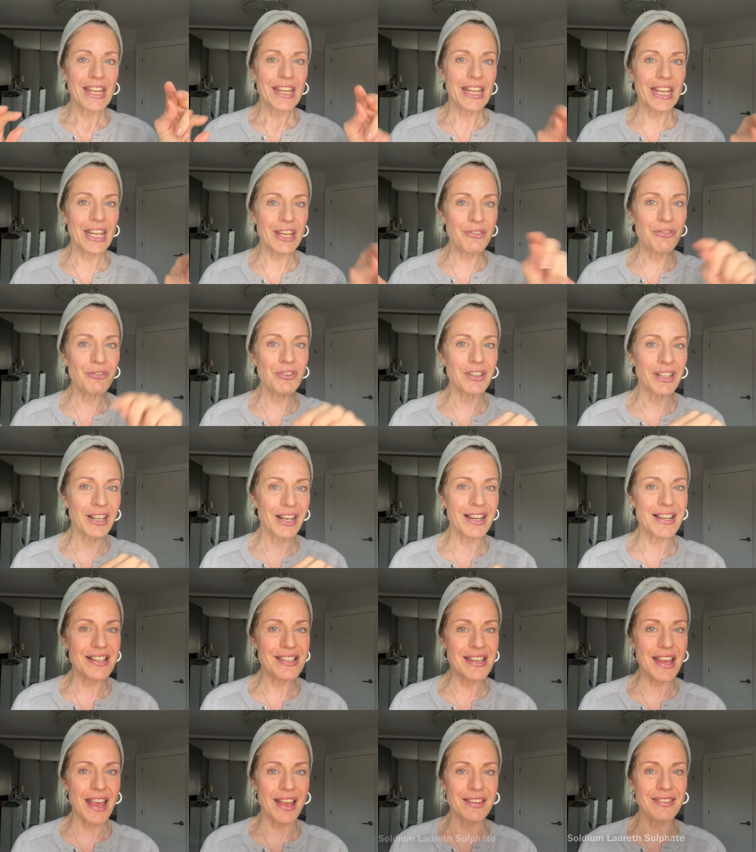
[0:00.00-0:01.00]
if it
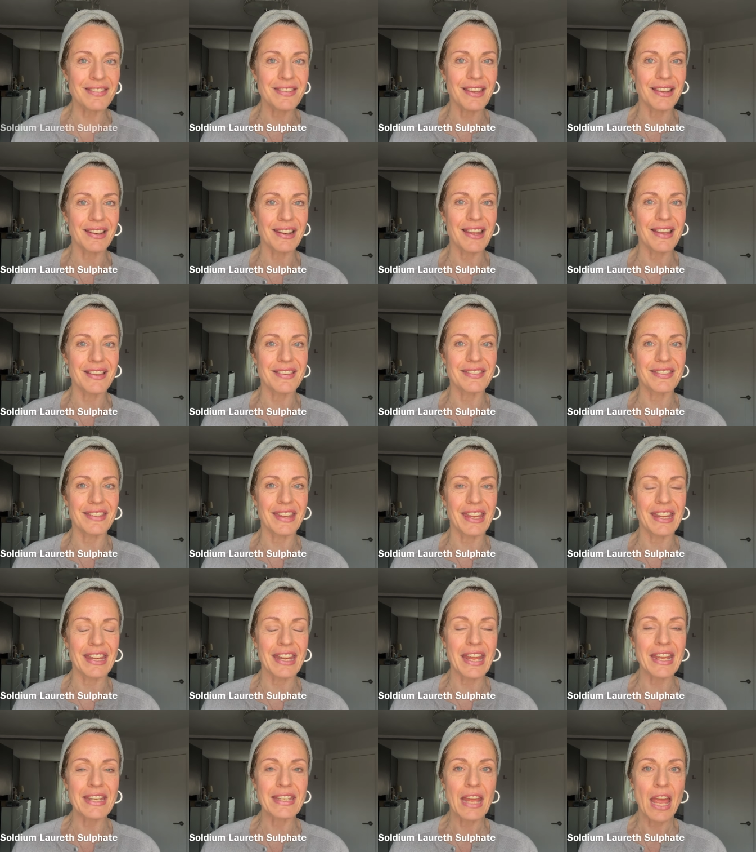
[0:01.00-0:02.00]
has SLS in
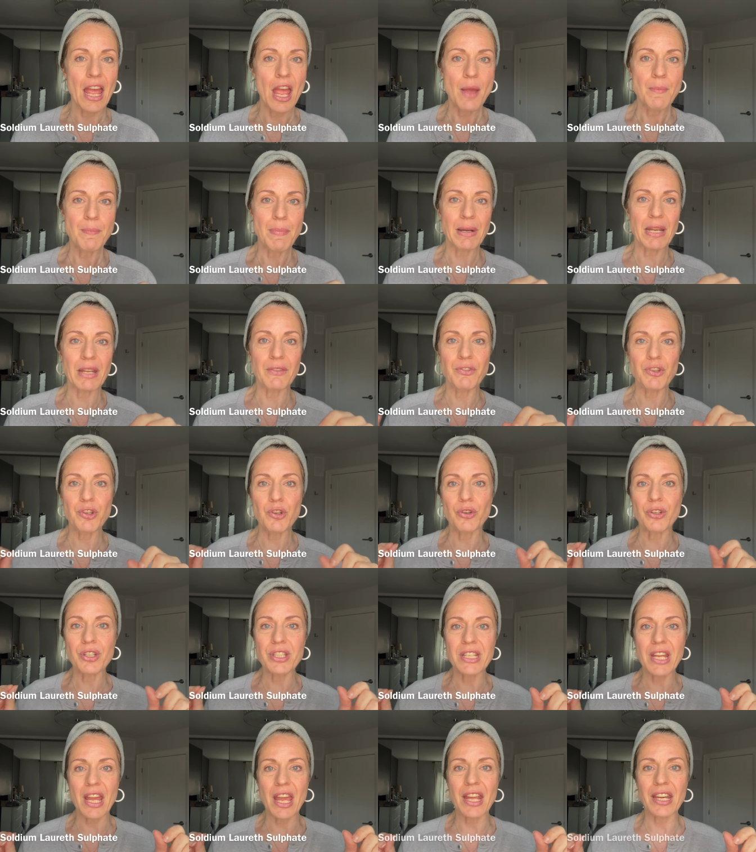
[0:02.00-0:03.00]
it. But if you're
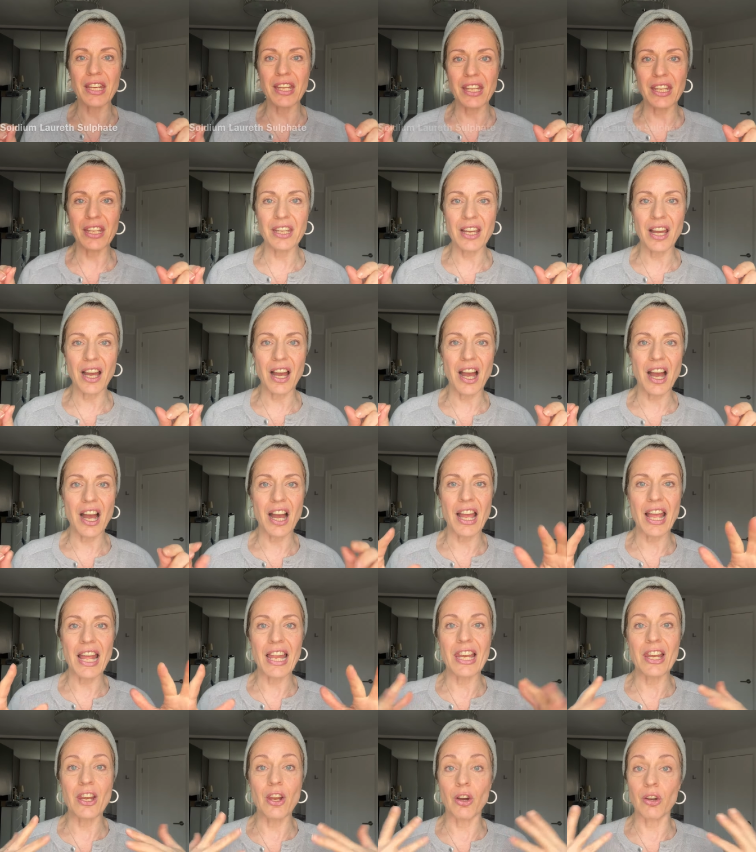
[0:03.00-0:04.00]
getting uh, a
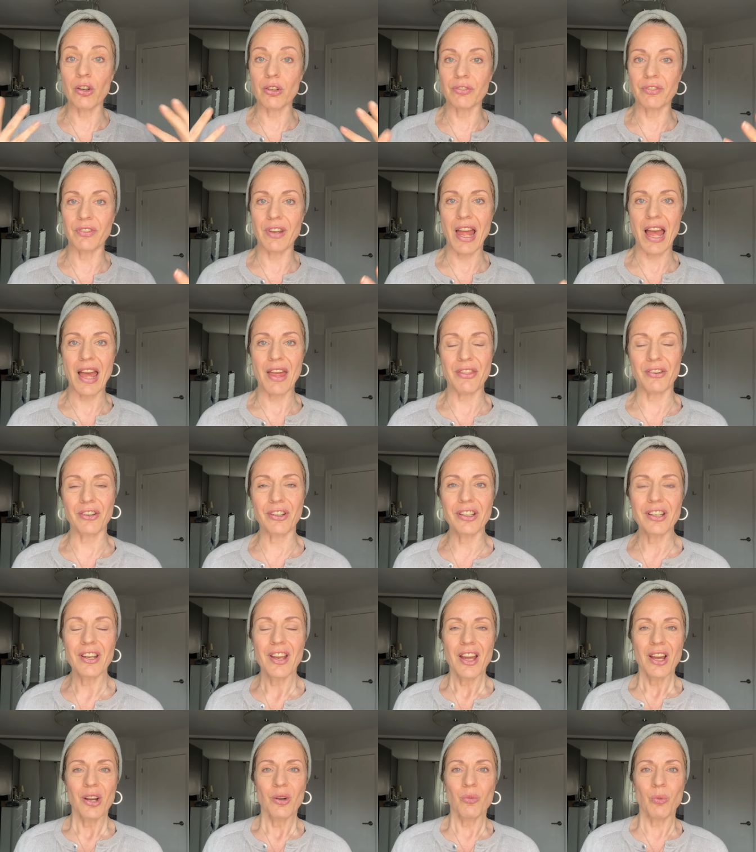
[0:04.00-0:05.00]
lot of lather
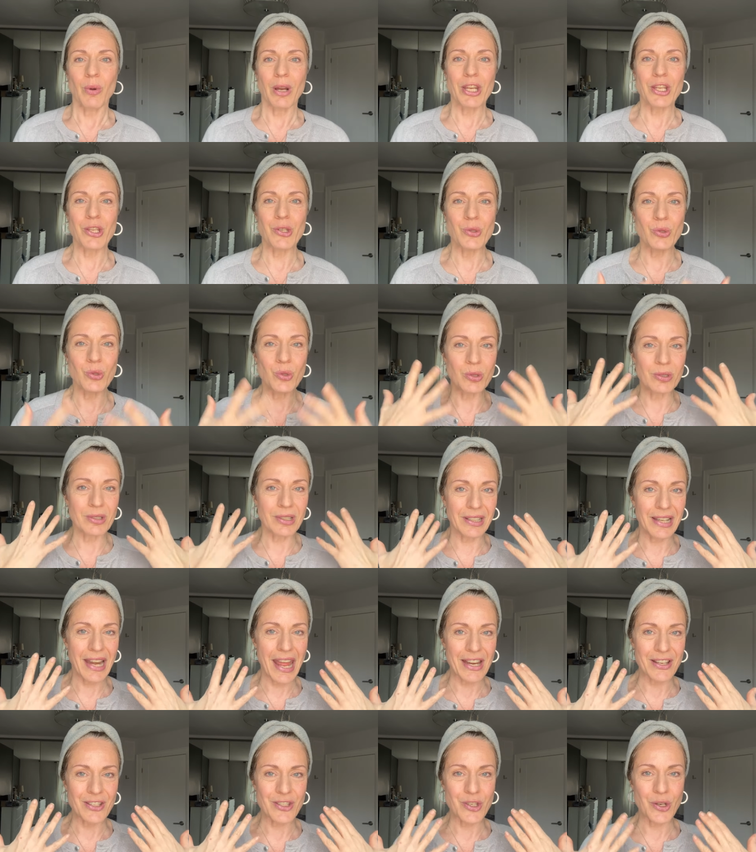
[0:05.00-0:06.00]
when you
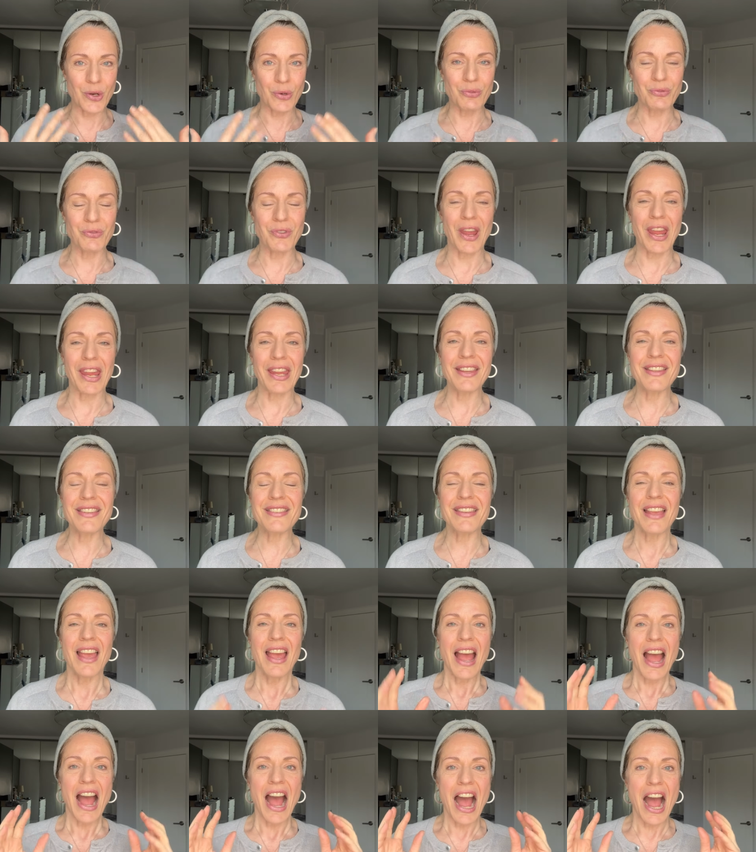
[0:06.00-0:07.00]
cleanse your face,
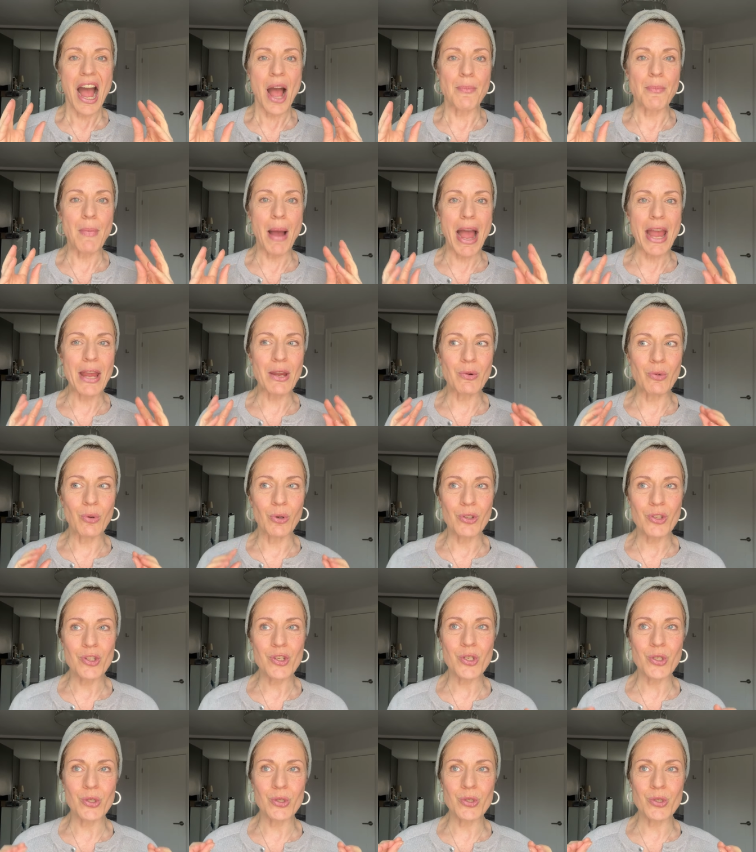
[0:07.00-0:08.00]
um, I
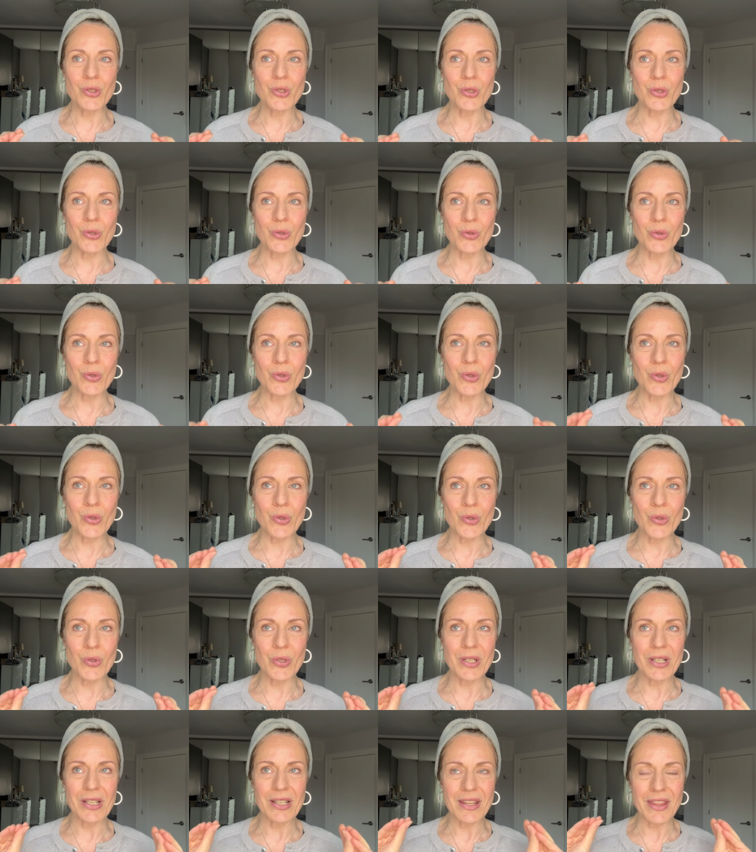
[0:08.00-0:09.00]
want you
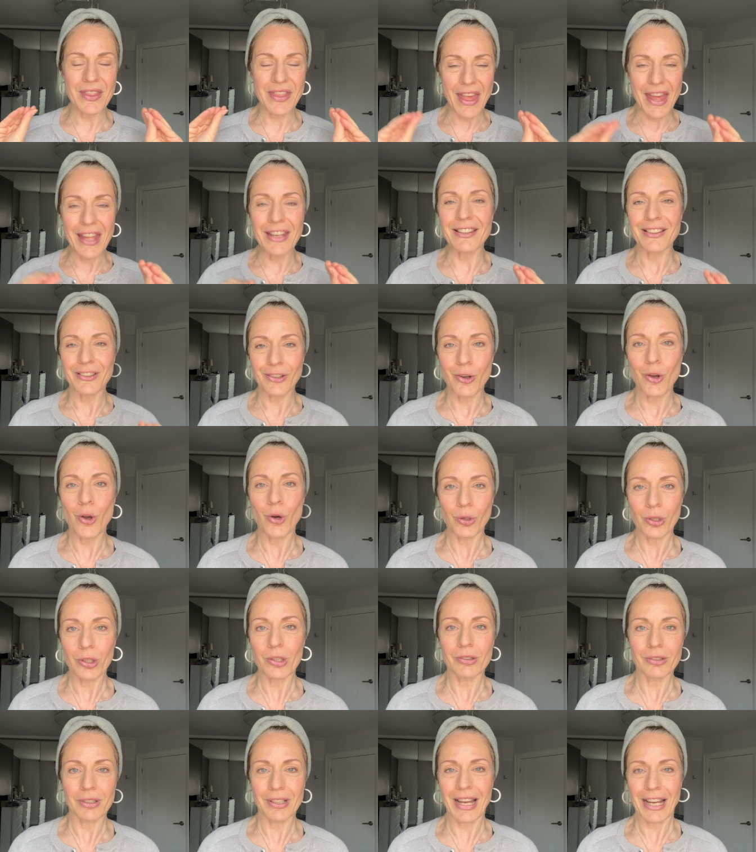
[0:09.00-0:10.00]
to then go
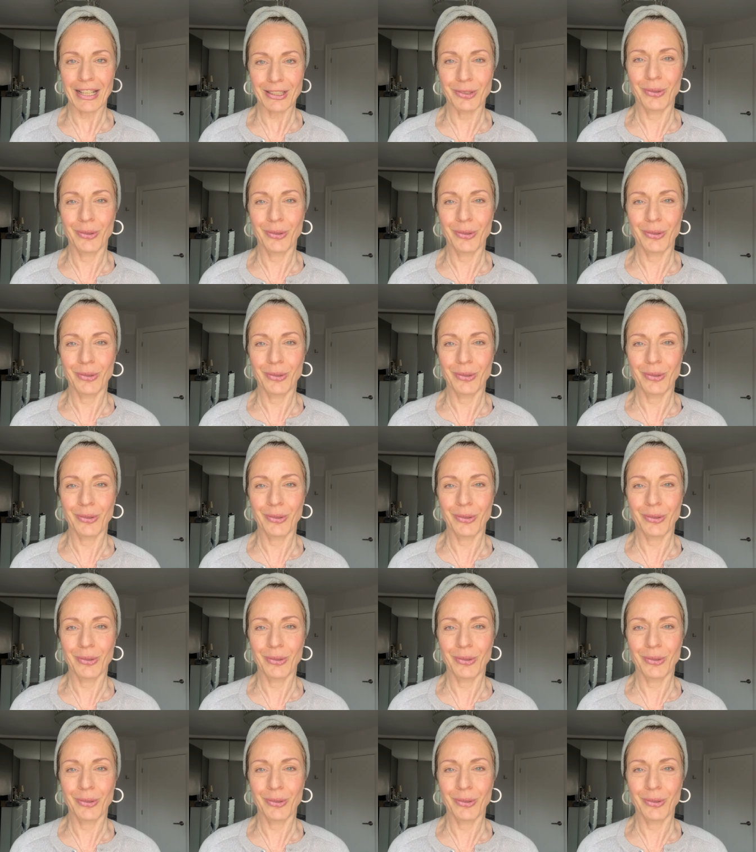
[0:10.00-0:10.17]
look at